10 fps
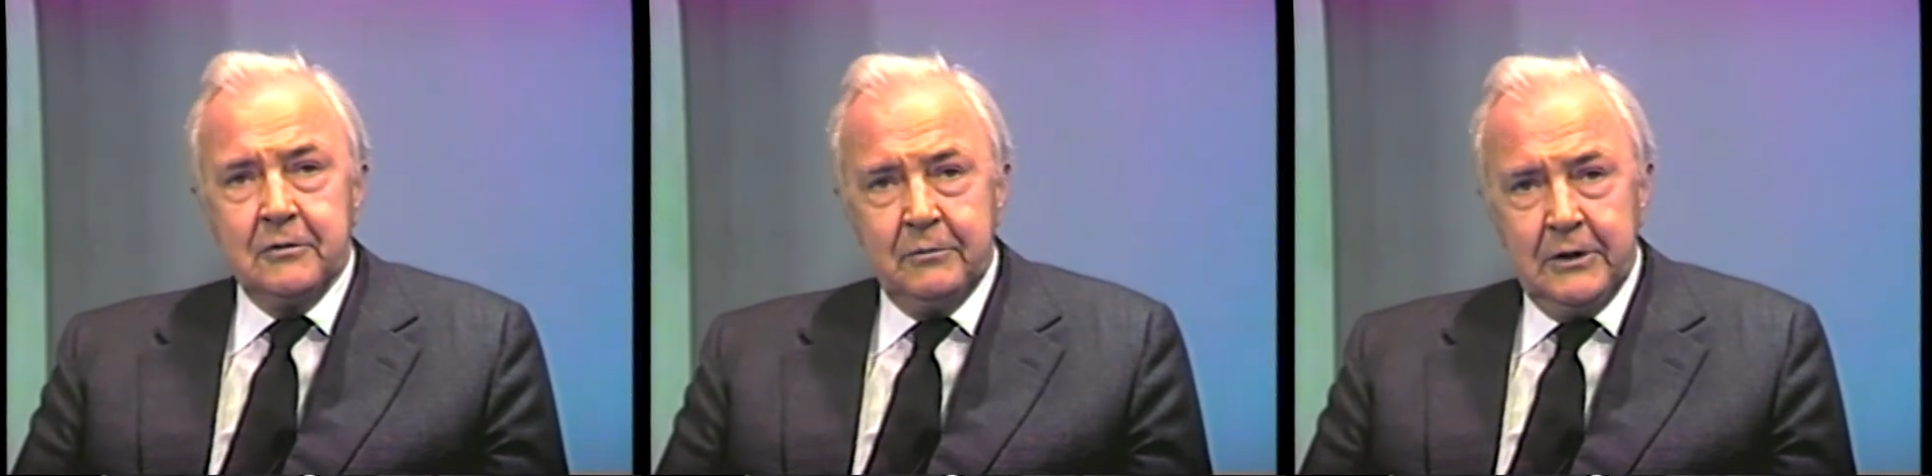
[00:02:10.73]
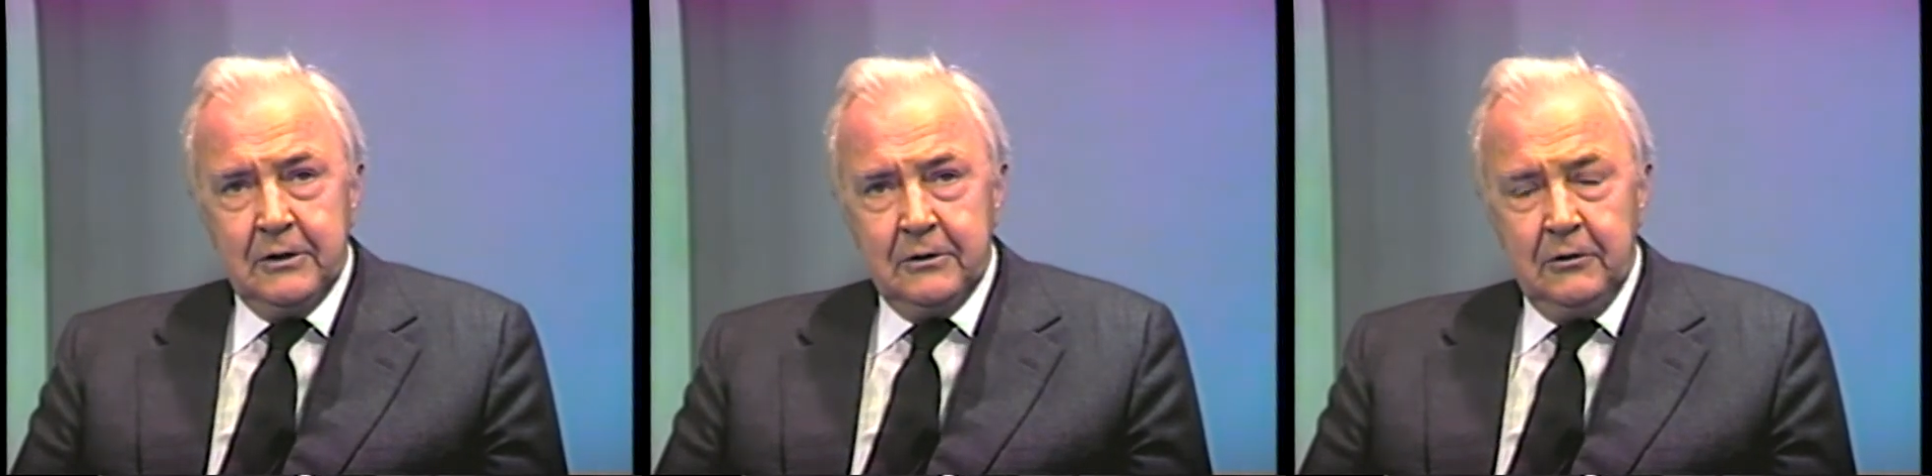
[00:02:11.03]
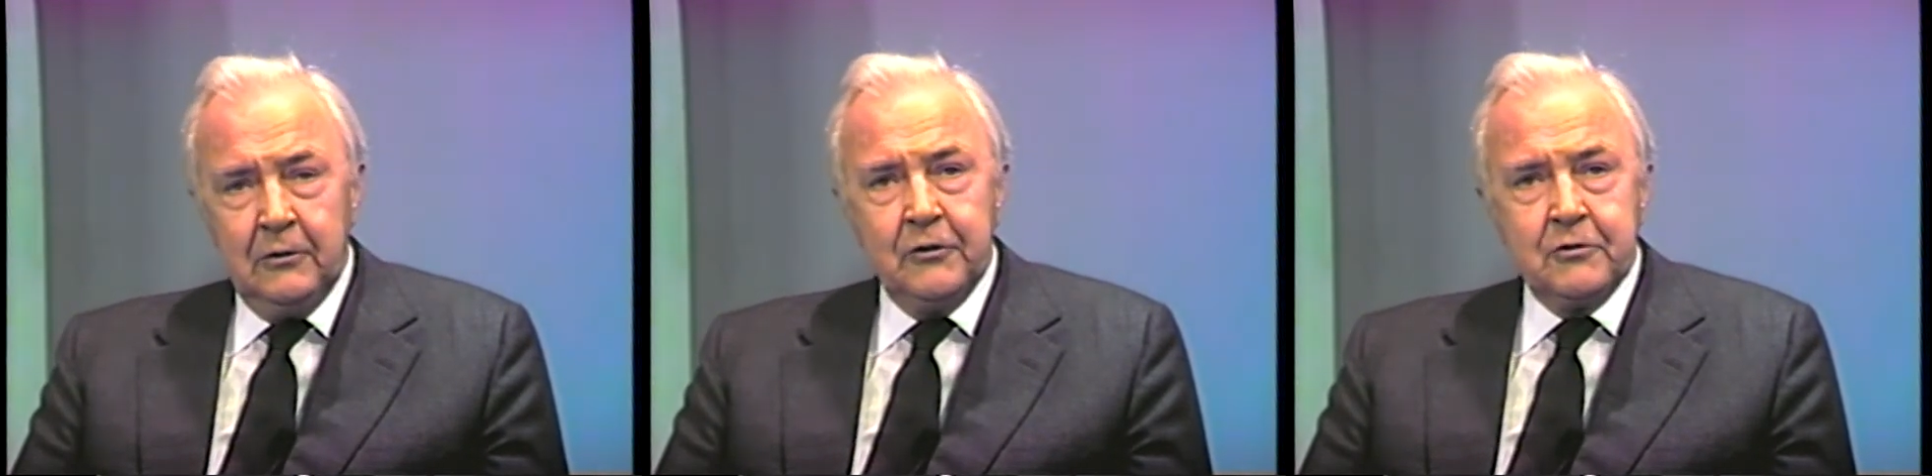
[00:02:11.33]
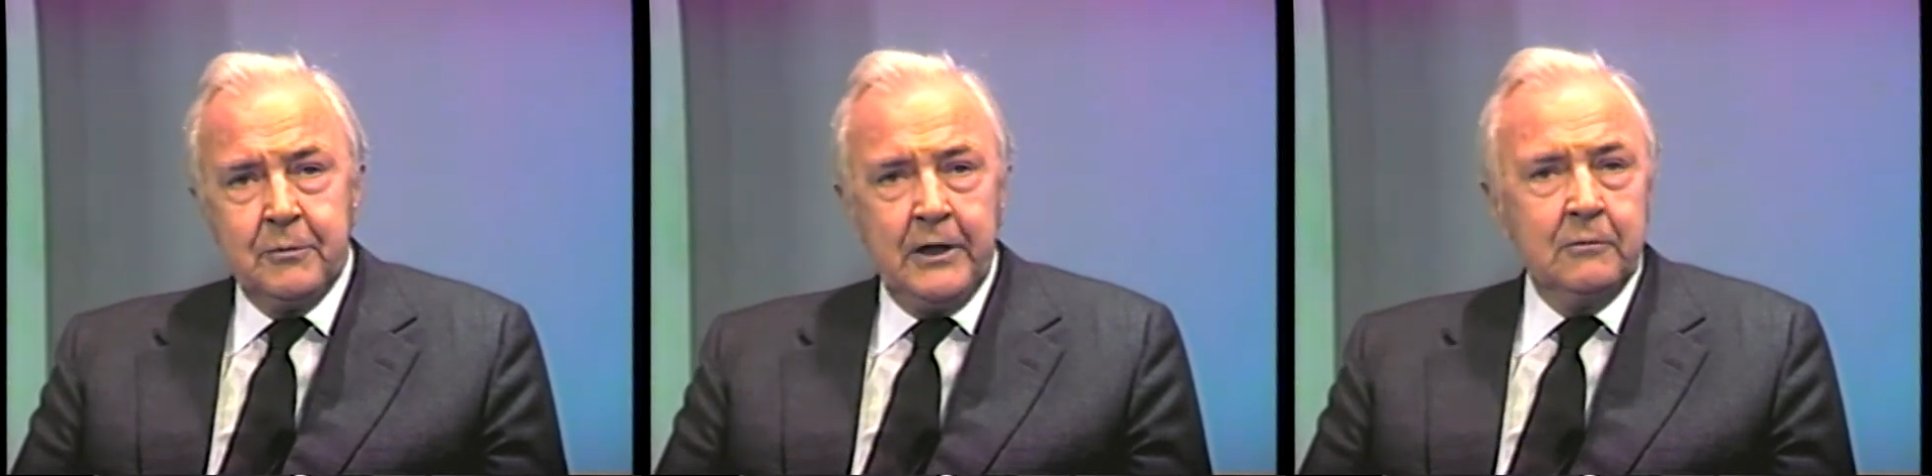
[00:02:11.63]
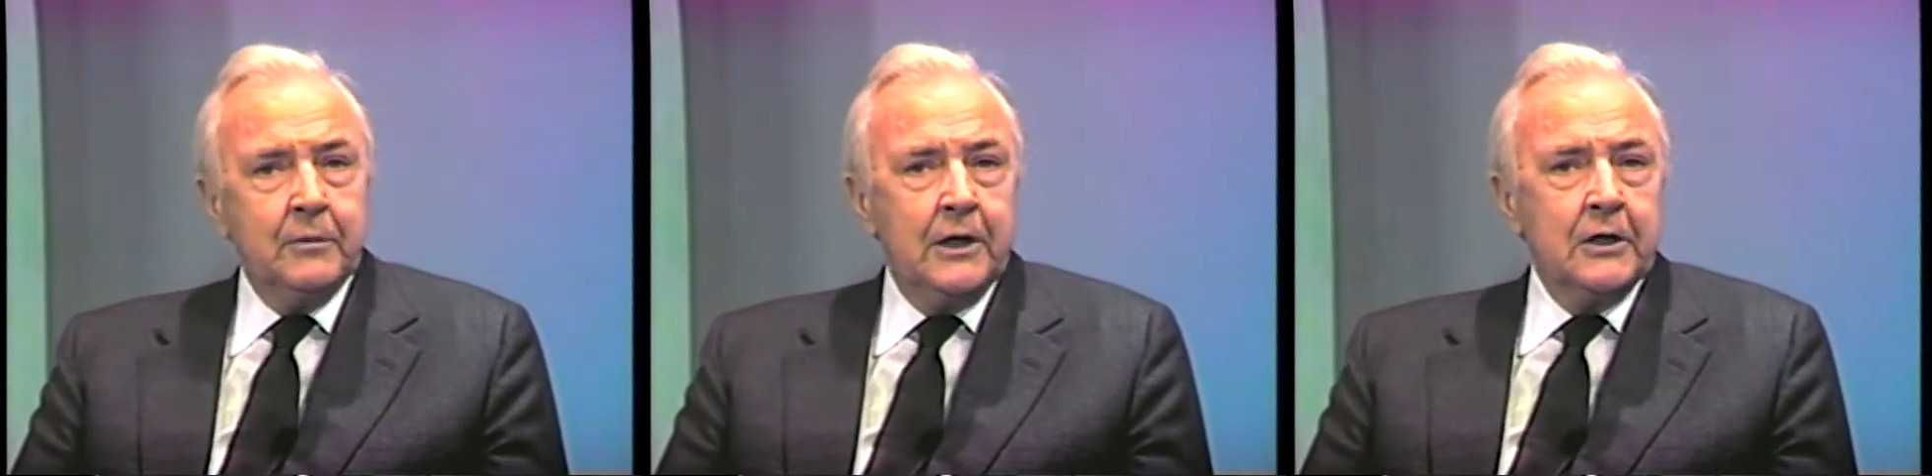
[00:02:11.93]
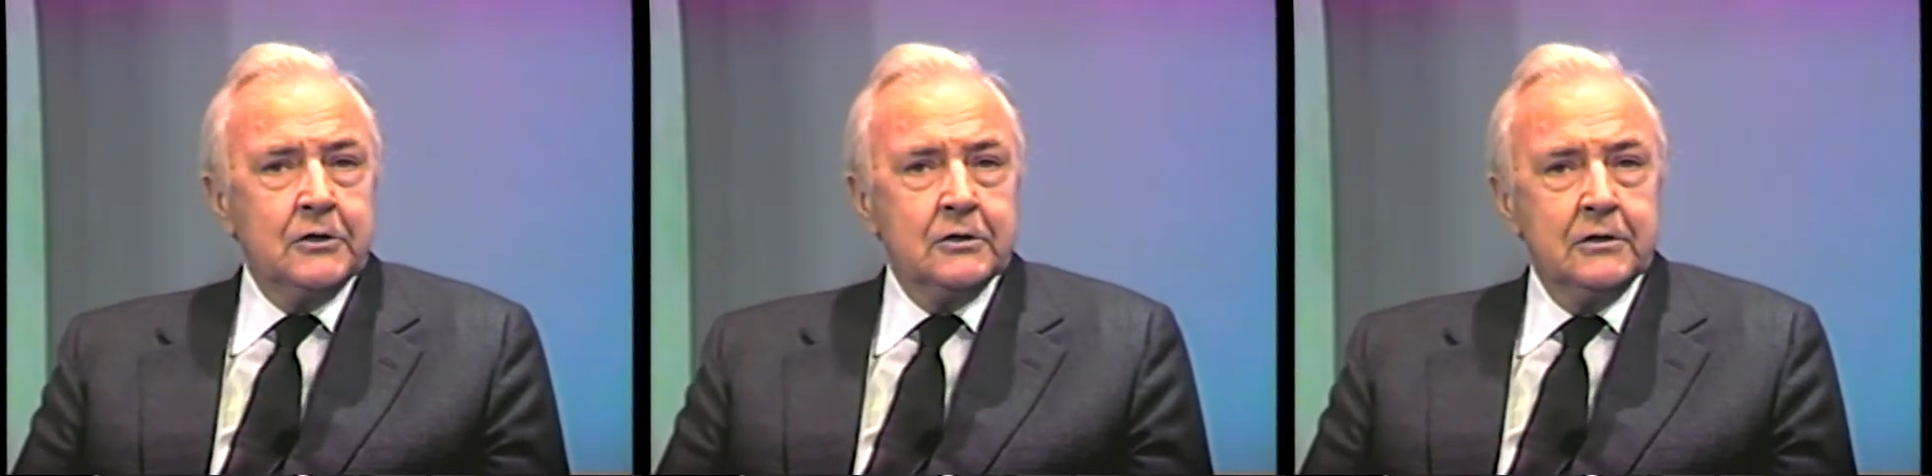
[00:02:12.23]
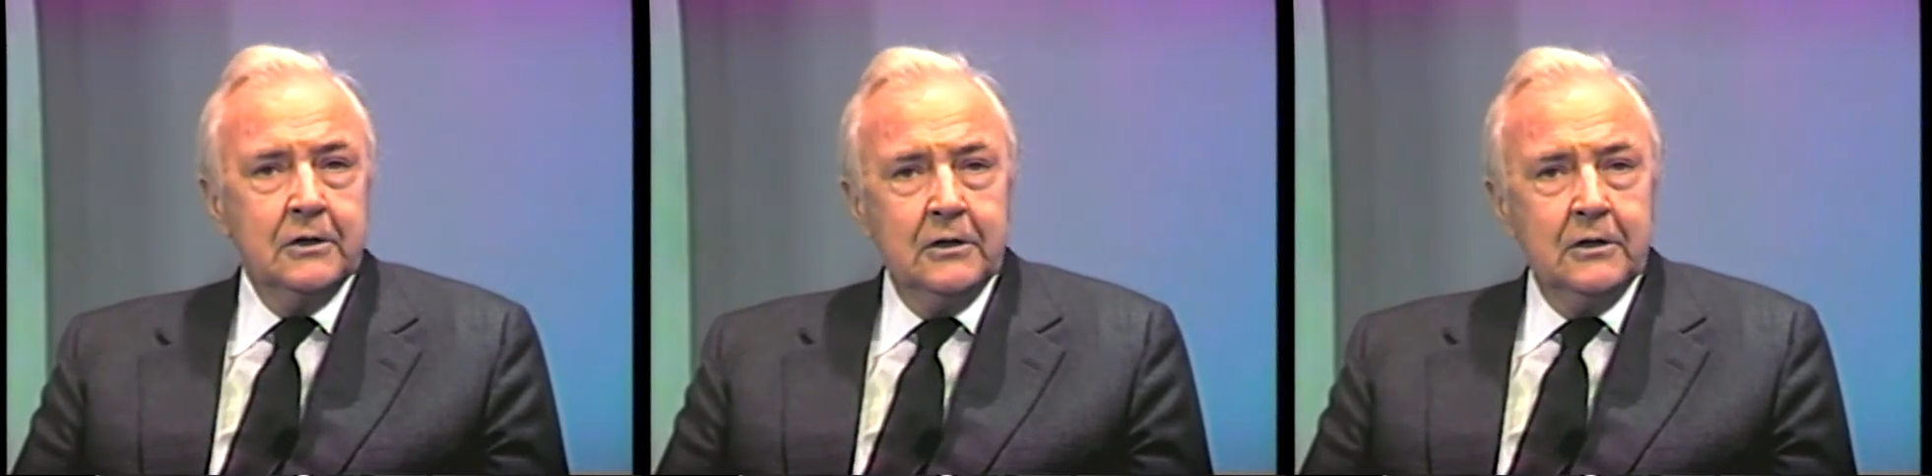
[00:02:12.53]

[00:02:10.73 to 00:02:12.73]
but only spare parts